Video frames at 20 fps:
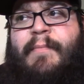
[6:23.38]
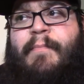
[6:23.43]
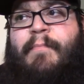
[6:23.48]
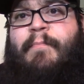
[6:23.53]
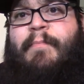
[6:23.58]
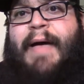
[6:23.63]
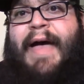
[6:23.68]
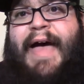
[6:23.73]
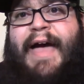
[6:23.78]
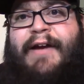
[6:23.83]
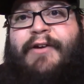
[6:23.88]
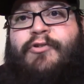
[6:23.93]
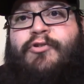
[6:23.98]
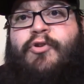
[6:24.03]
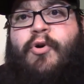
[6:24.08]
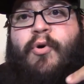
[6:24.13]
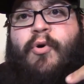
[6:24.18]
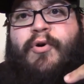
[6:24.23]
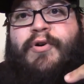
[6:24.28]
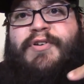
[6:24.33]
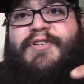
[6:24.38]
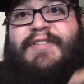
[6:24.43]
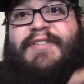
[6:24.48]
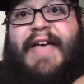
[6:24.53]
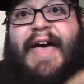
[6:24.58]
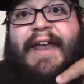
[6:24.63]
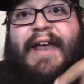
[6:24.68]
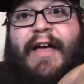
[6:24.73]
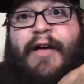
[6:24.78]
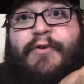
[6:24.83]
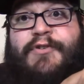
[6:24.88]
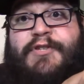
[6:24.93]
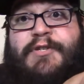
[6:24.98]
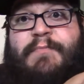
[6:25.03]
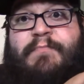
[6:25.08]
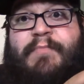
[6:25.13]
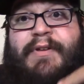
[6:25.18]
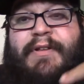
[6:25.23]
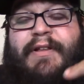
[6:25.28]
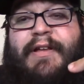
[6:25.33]
back towards that
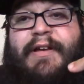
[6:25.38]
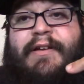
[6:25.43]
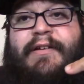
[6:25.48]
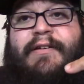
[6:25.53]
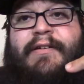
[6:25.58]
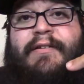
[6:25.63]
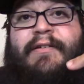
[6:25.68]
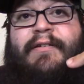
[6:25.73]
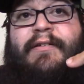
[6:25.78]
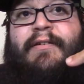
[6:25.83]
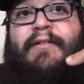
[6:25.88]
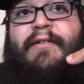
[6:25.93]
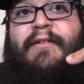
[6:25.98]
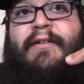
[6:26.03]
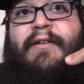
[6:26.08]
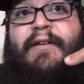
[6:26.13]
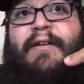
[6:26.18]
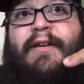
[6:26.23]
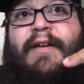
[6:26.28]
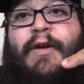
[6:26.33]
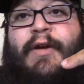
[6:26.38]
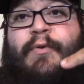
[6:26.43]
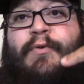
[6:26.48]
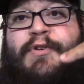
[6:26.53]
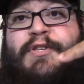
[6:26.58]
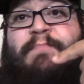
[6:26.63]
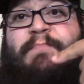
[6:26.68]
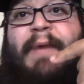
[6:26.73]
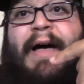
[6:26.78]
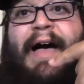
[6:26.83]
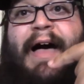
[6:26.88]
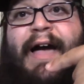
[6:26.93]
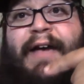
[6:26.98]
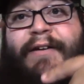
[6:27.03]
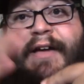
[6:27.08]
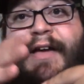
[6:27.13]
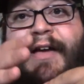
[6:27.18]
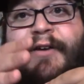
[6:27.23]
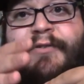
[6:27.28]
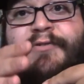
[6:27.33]
house, but like it was
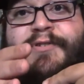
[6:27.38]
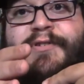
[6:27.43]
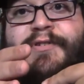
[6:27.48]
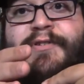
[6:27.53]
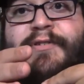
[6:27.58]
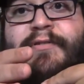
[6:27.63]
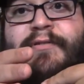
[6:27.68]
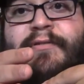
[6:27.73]
behind the house,